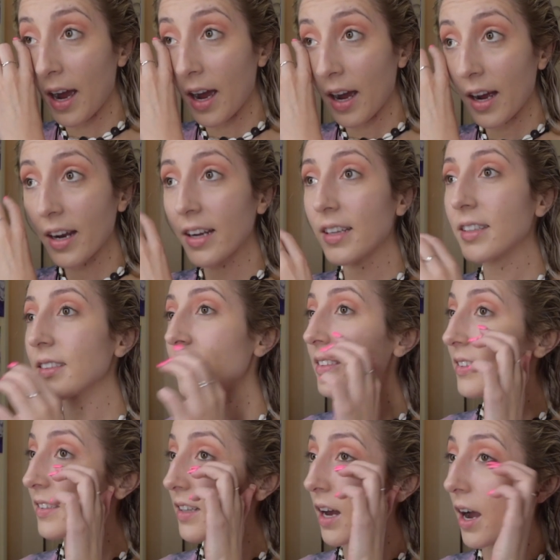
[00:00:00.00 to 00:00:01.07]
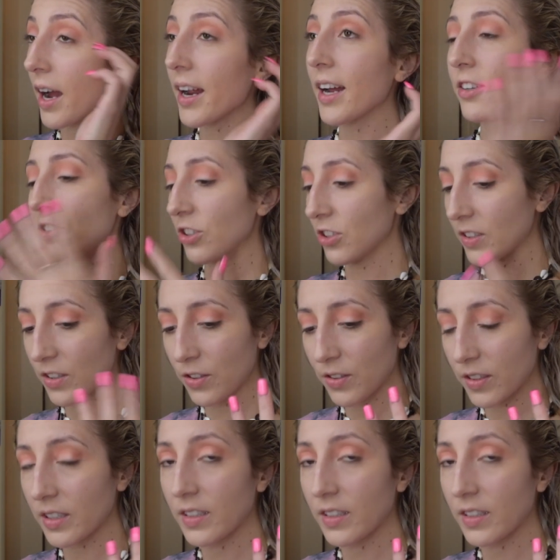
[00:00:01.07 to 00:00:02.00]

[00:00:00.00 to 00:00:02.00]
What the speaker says: eyes. I actually just use